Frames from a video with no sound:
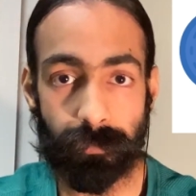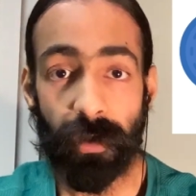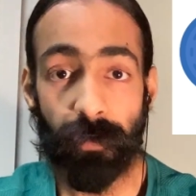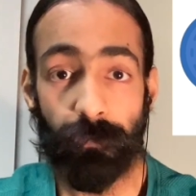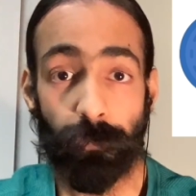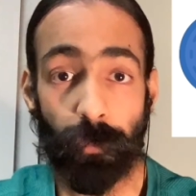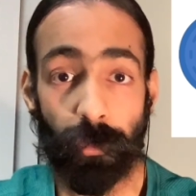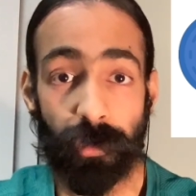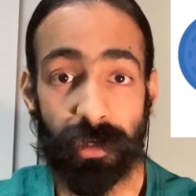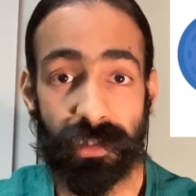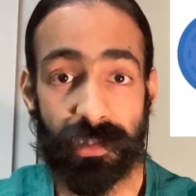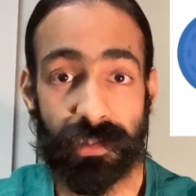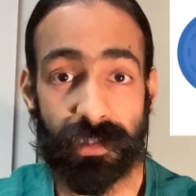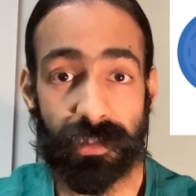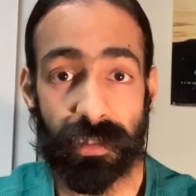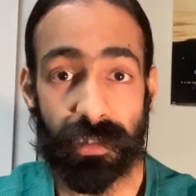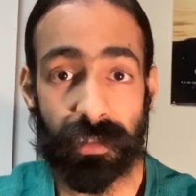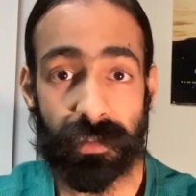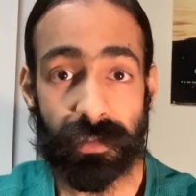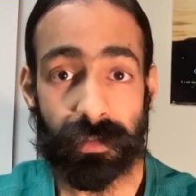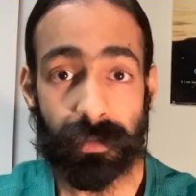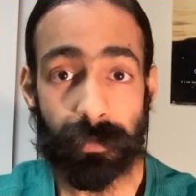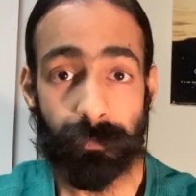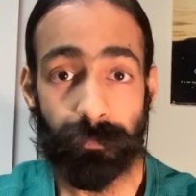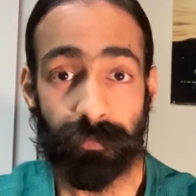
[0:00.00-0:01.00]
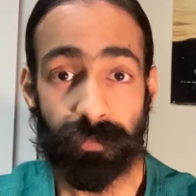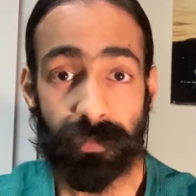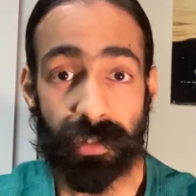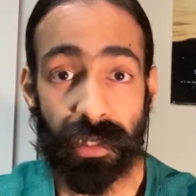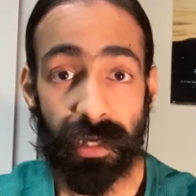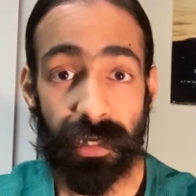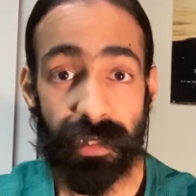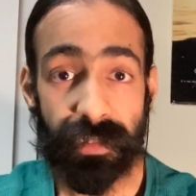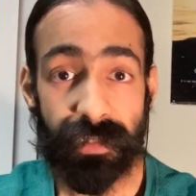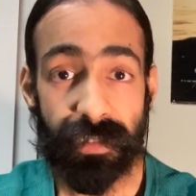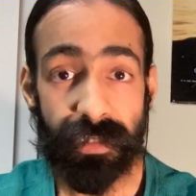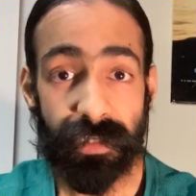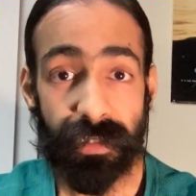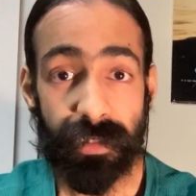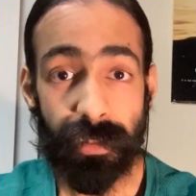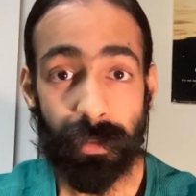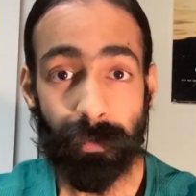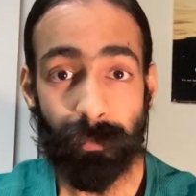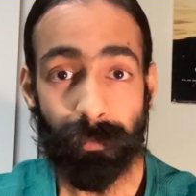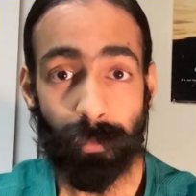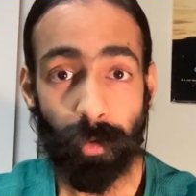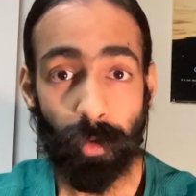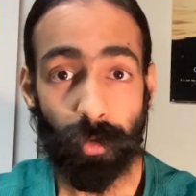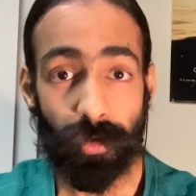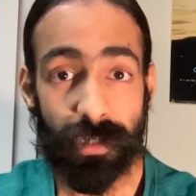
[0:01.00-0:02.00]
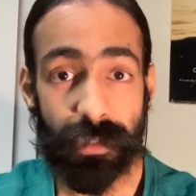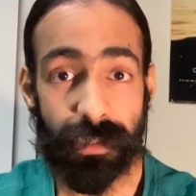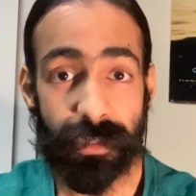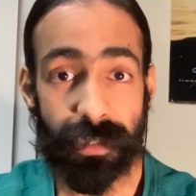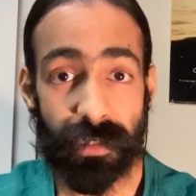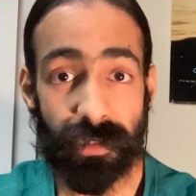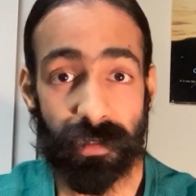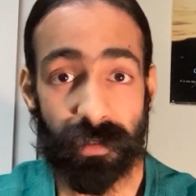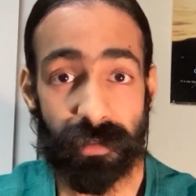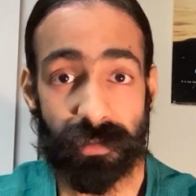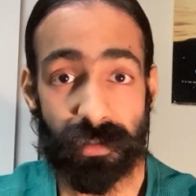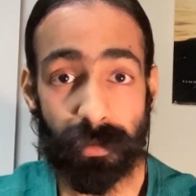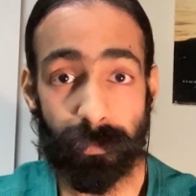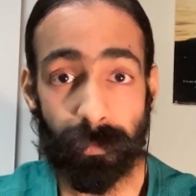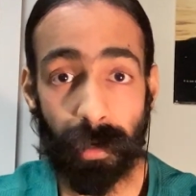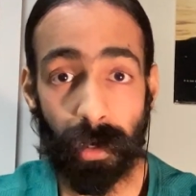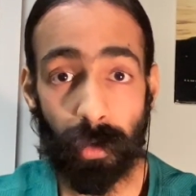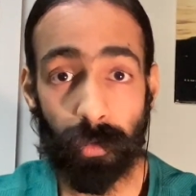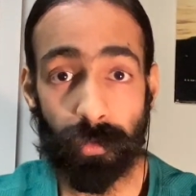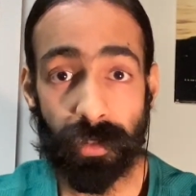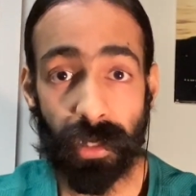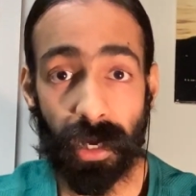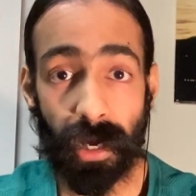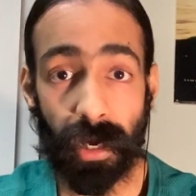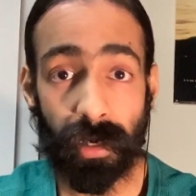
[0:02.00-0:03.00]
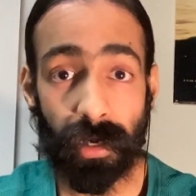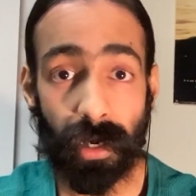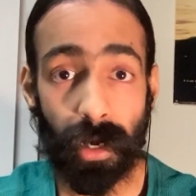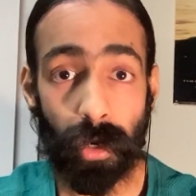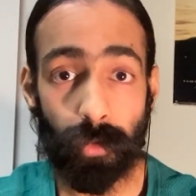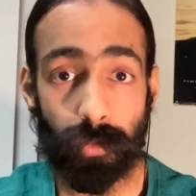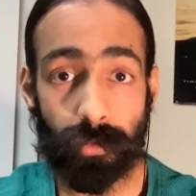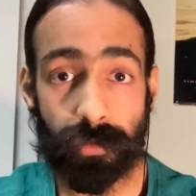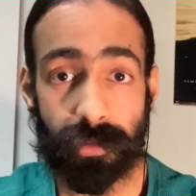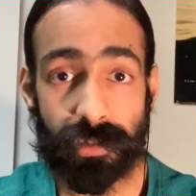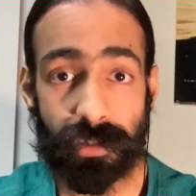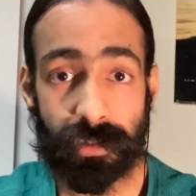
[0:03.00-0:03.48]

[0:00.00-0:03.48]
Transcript: For instance, Ethereum only cares about accounts,